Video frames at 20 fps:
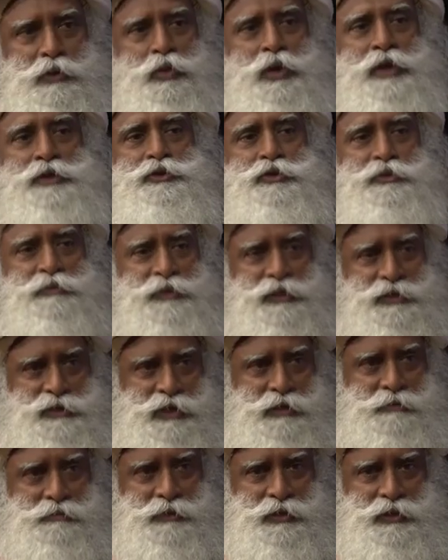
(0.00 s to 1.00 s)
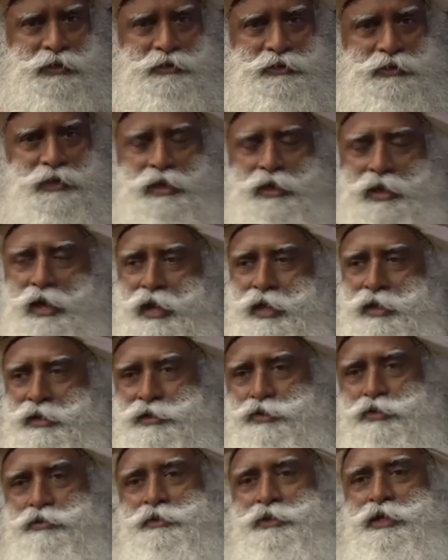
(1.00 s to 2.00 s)
who assume the same things, and I
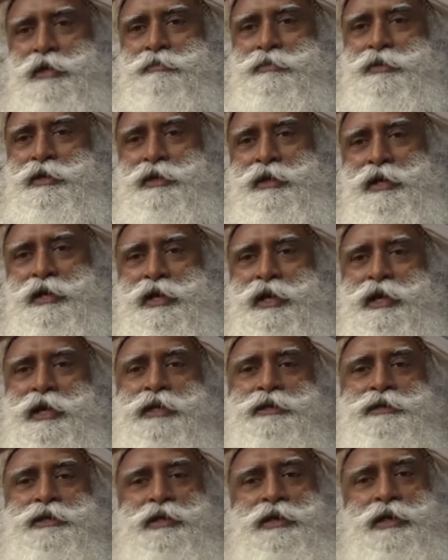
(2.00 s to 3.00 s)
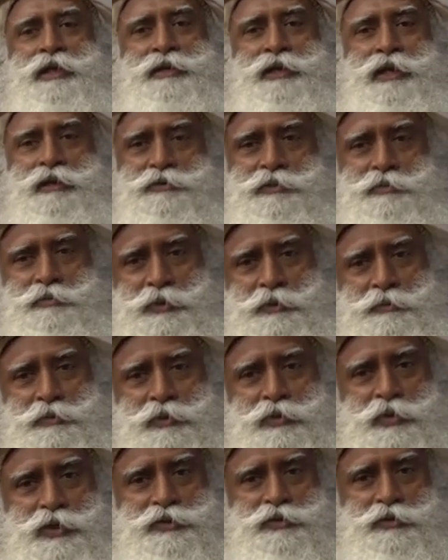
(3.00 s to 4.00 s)
assume something and I gather ten thousand
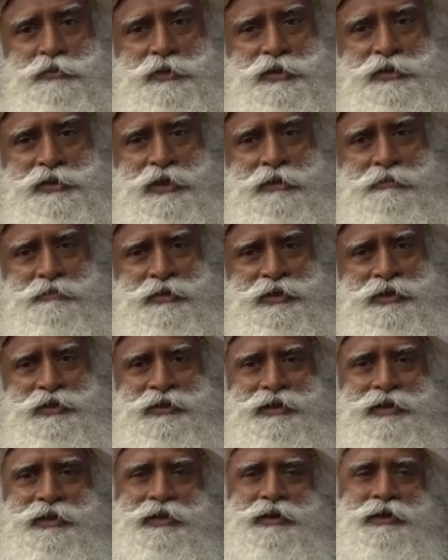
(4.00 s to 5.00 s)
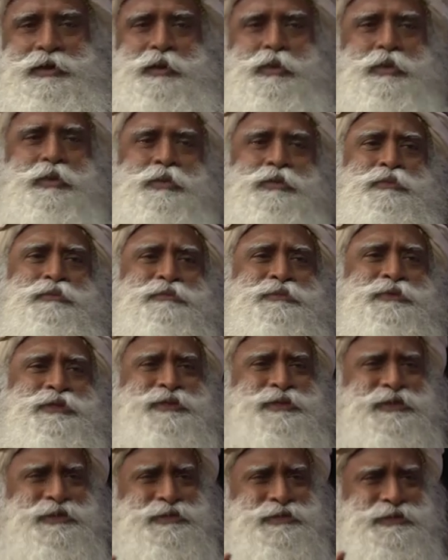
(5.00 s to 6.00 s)
people who assume the same thing,
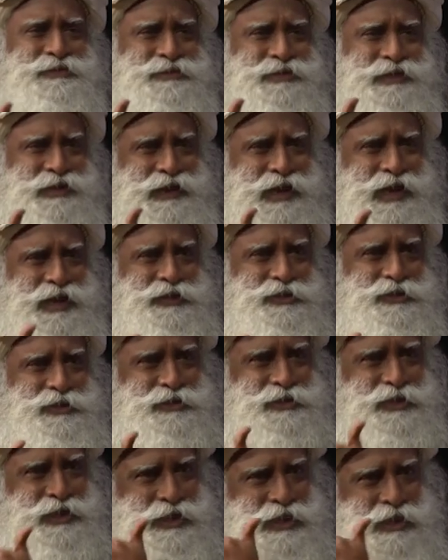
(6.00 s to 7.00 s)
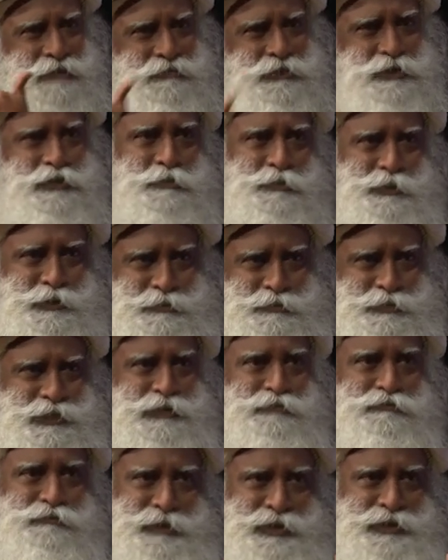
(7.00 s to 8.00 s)
this is clash is inevitable,
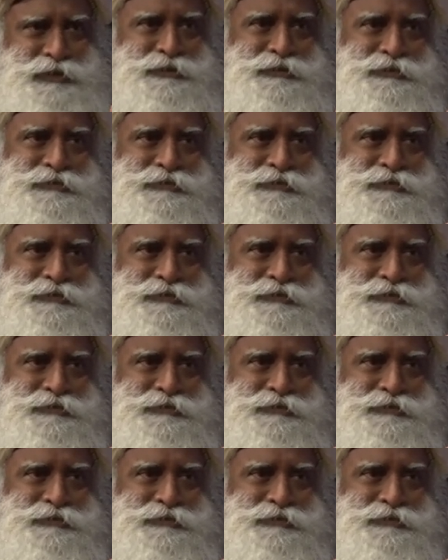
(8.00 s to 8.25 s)
believe me.